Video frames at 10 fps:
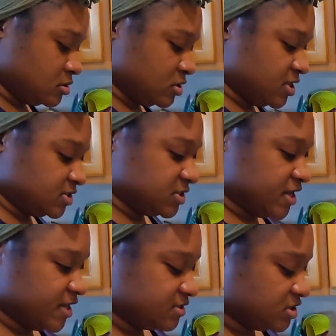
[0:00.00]
so yes,
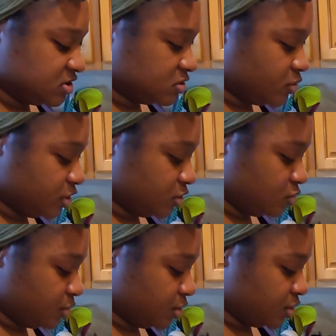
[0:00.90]
guys, this is what you
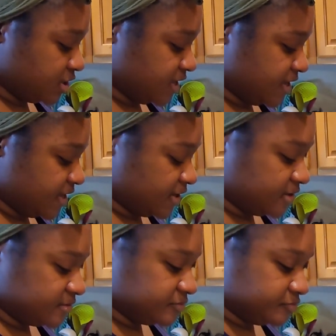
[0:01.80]
do with your cake,
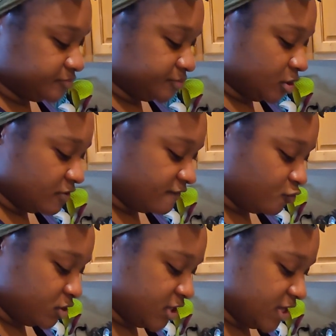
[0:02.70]
your
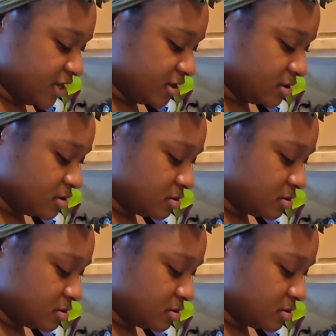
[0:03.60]
food cake.